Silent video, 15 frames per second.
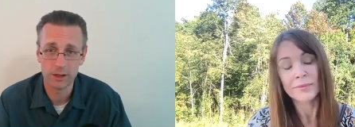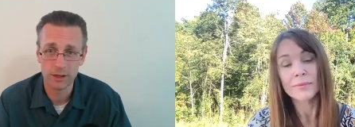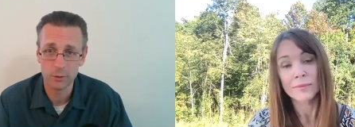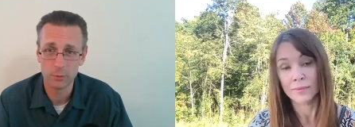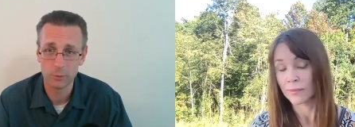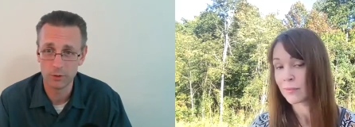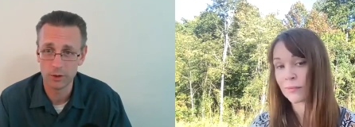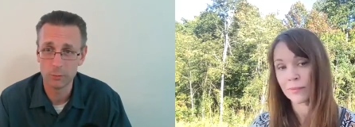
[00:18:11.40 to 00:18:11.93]

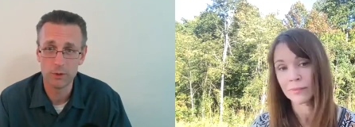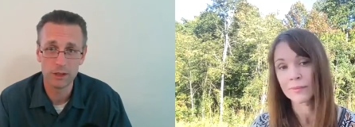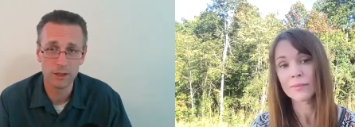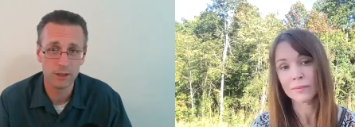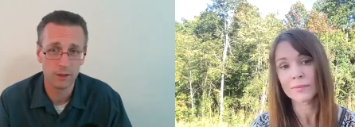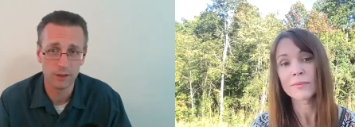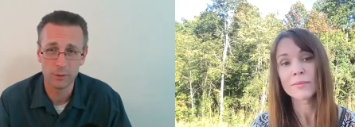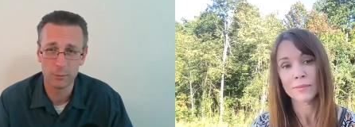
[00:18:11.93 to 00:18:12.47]
Speaker 1: in
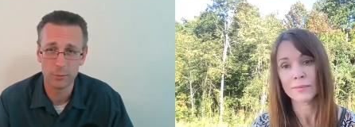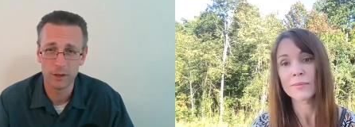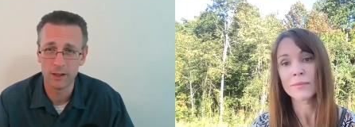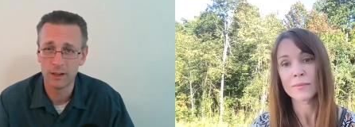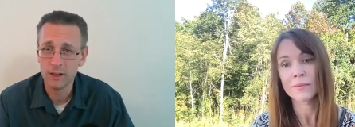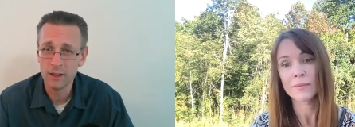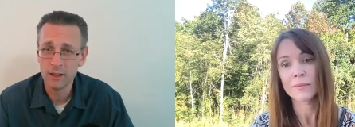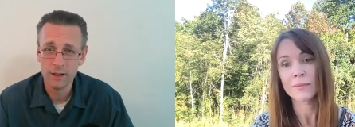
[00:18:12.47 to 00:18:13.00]
immediately
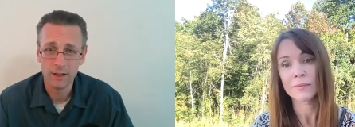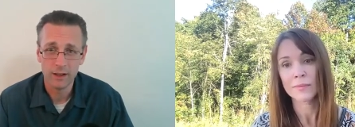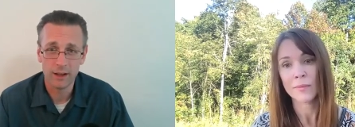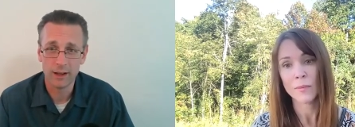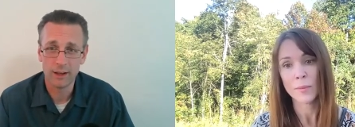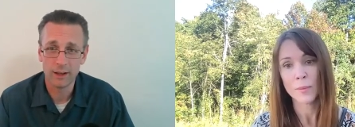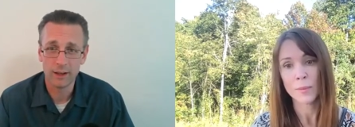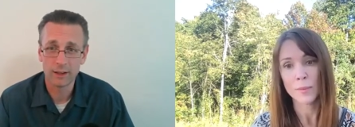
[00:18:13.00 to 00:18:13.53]
but mm.
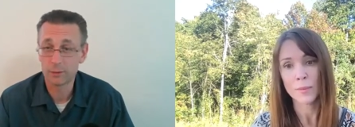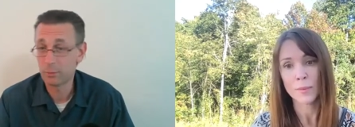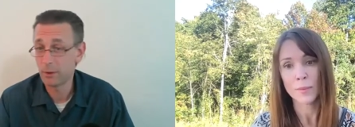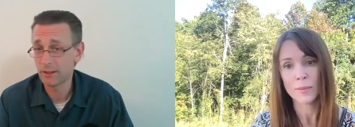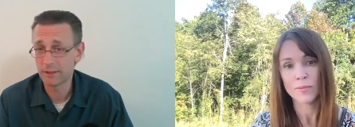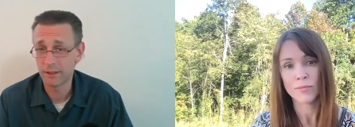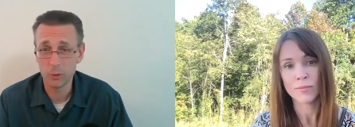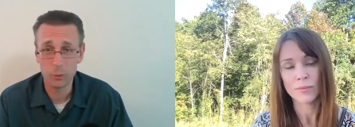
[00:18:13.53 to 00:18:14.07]
I, I
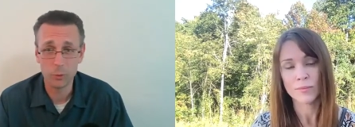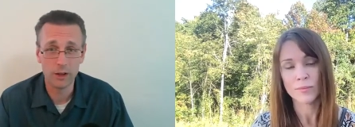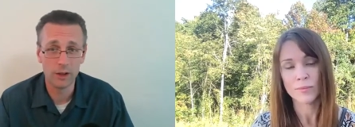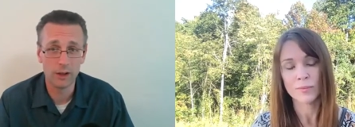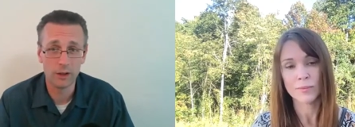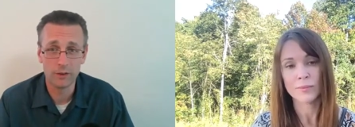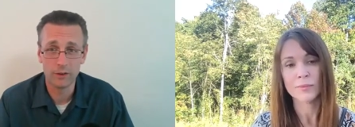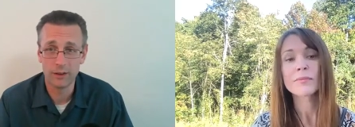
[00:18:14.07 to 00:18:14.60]
expect i
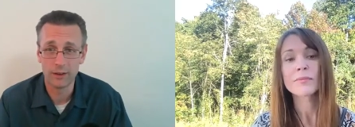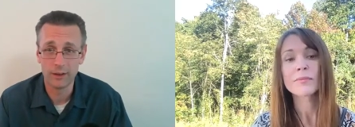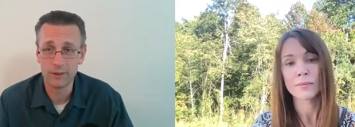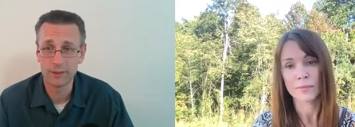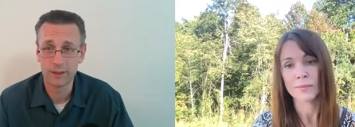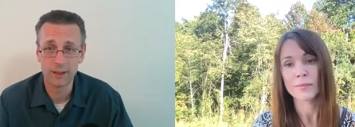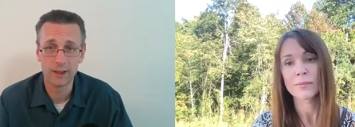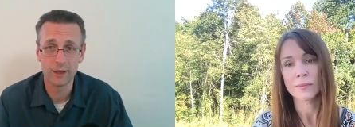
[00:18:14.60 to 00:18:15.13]
will
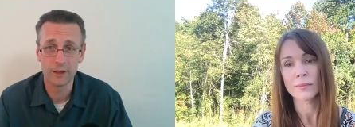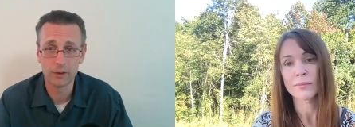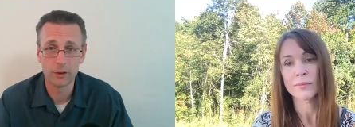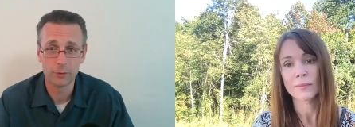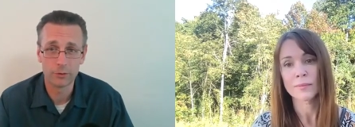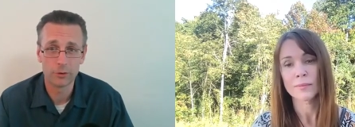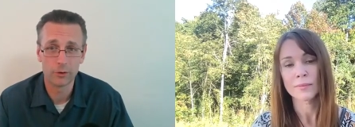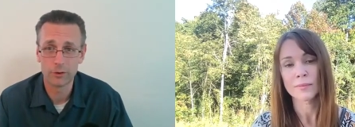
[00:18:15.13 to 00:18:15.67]
as i get a
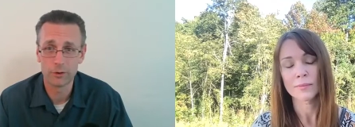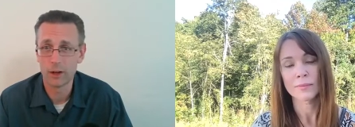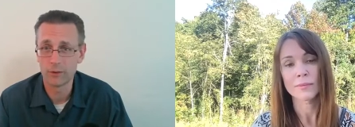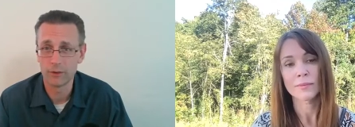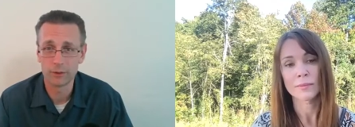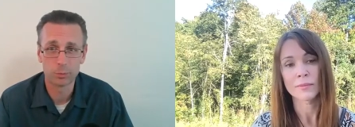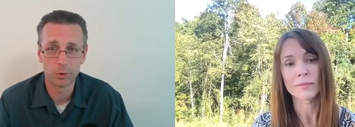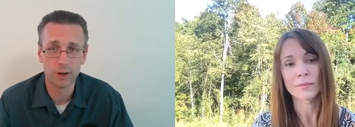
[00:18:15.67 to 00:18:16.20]
little further
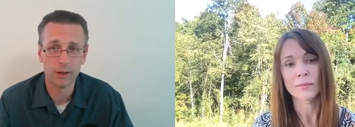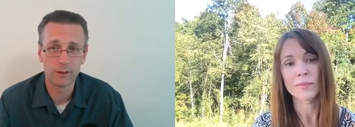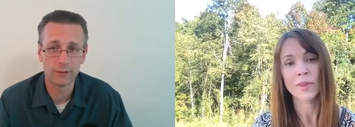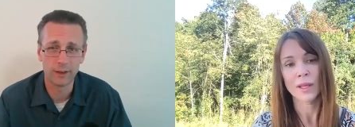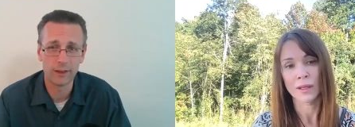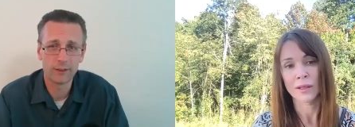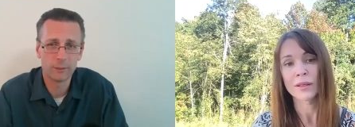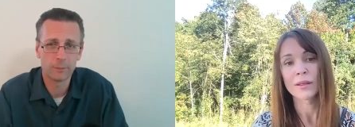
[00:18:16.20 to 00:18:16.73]
down this
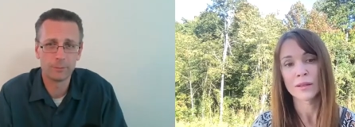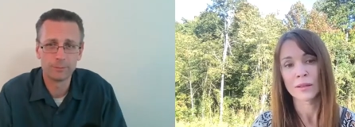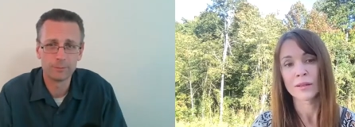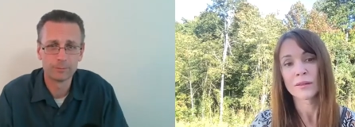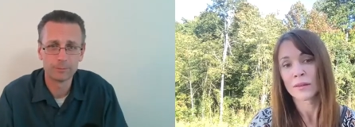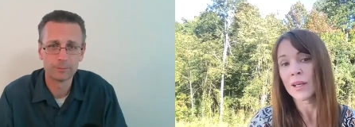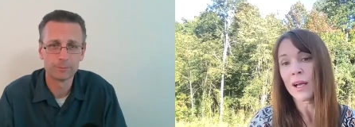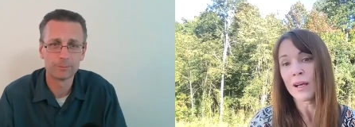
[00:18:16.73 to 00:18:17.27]
process
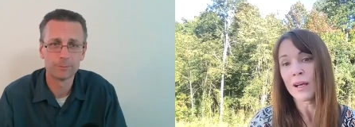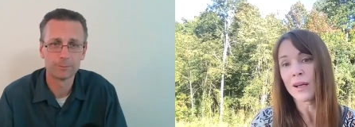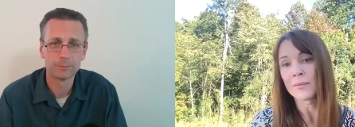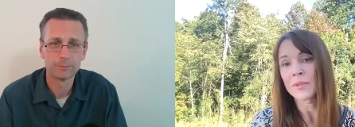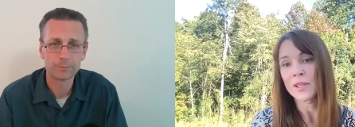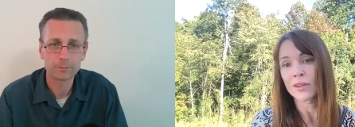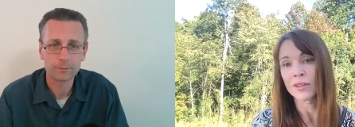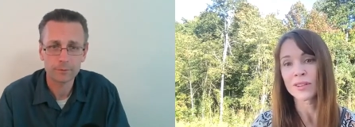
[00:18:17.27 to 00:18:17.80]
Speaker 2: yeah,
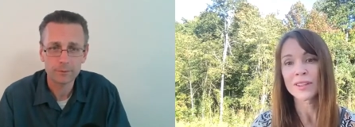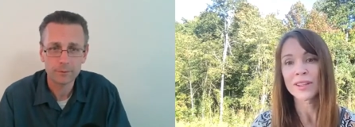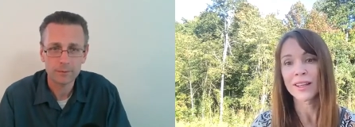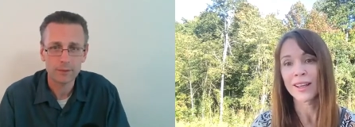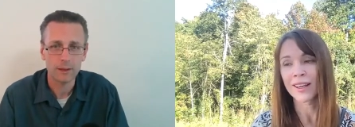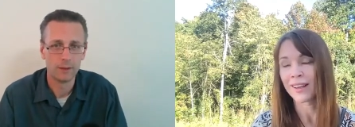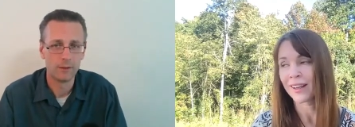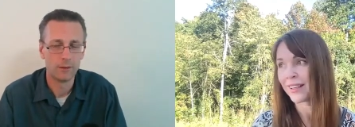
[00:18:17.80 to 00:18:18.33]

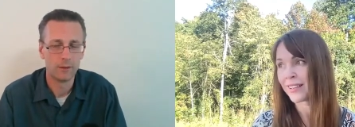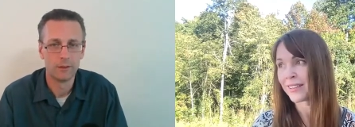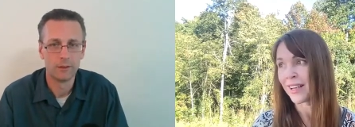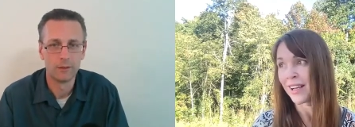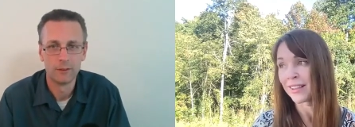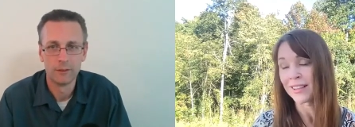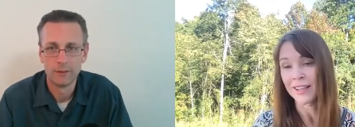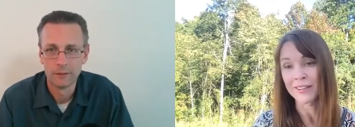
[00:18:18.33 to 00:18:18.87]
absolutely.
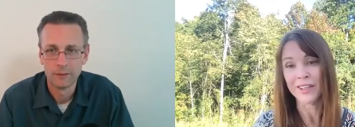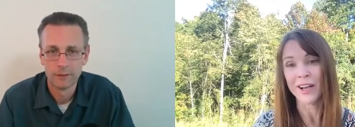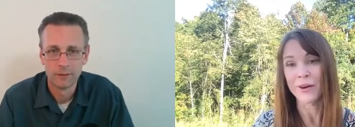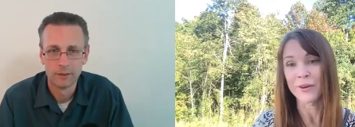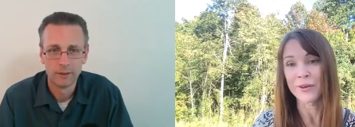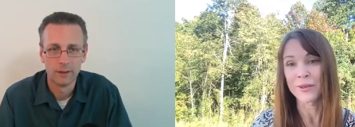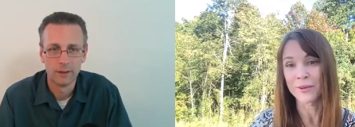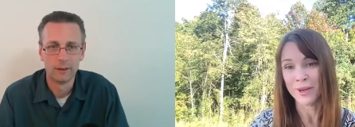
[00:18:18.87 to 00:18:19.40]
And I
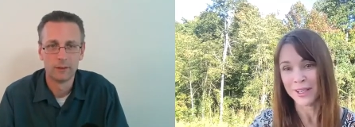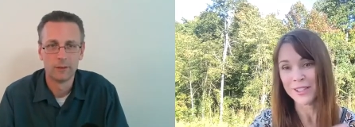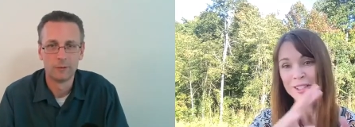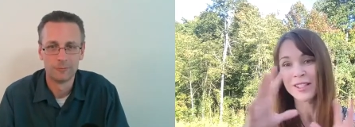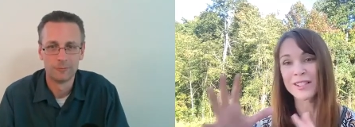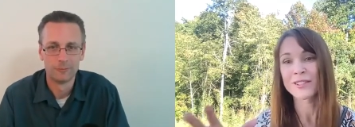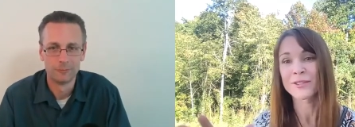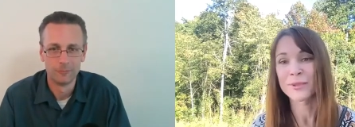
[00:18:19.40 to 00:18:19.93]
loved how you
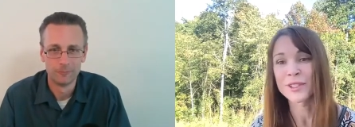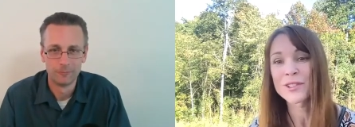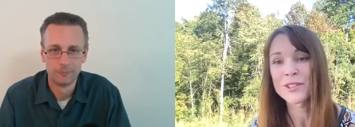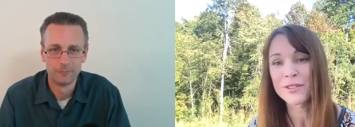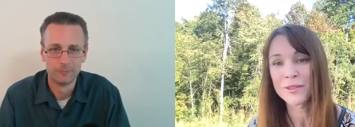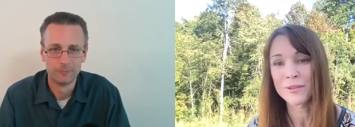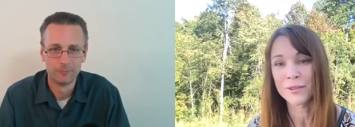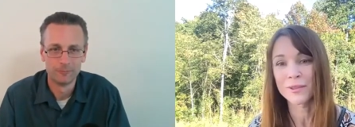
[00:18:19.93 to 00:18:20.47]
actually
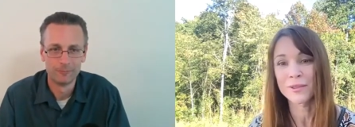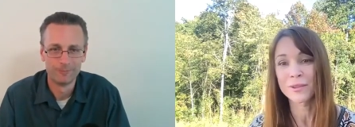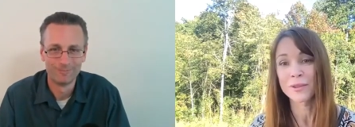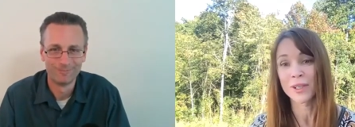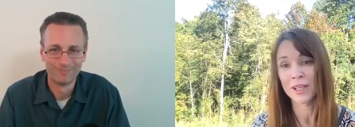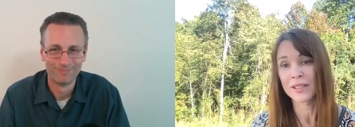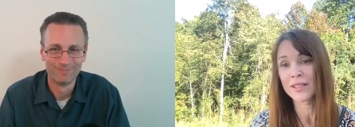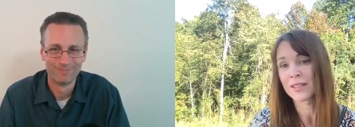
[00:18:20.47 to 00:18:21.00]
switched to
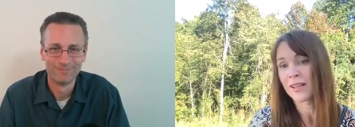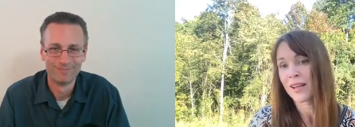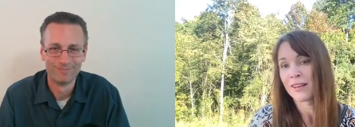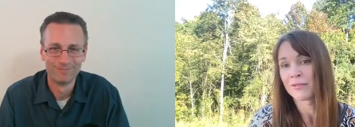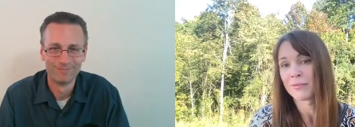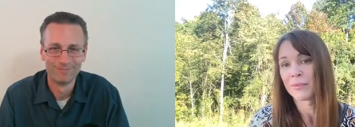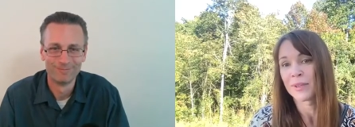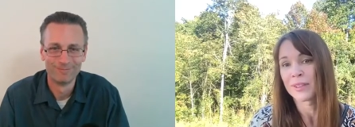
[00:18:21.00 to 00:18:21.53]
who is
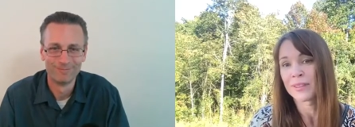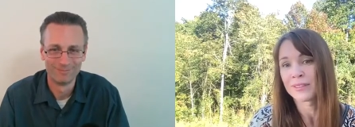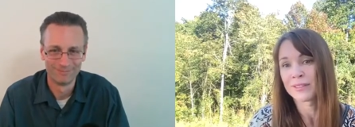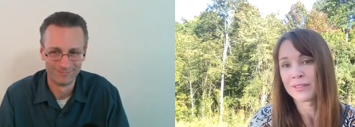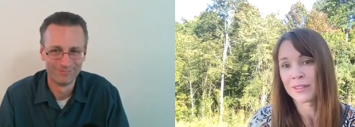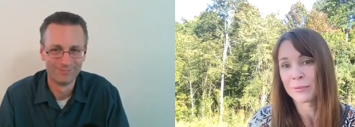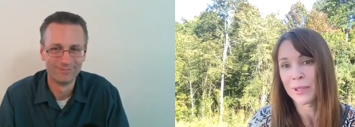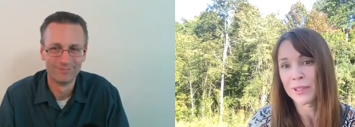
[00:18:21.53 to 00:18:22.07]
Dave
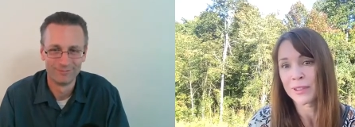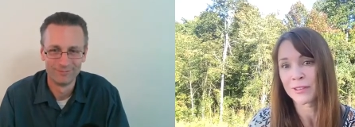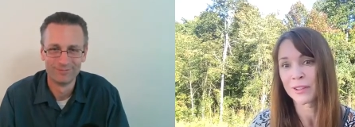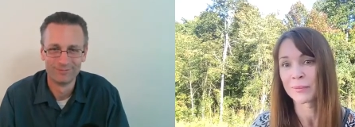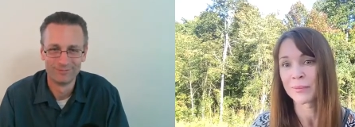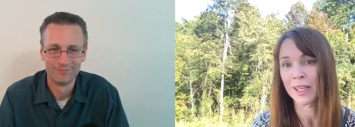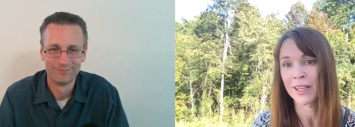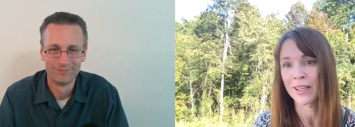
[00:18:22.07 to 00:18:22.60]

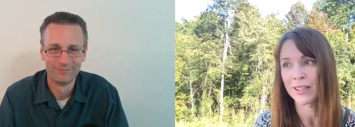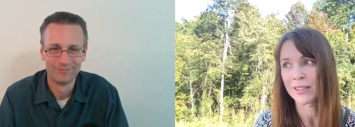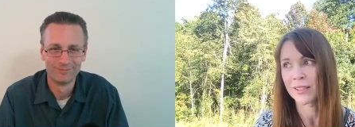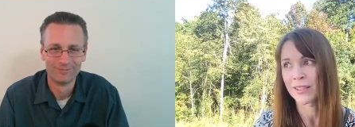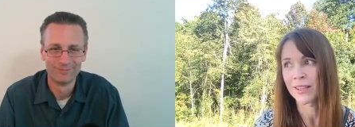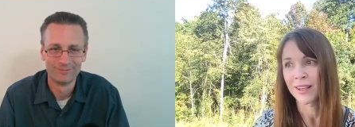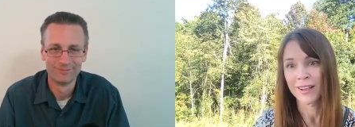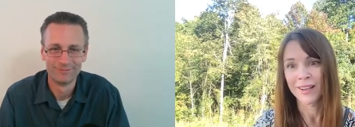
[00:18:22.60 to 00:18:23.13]
Baldwin because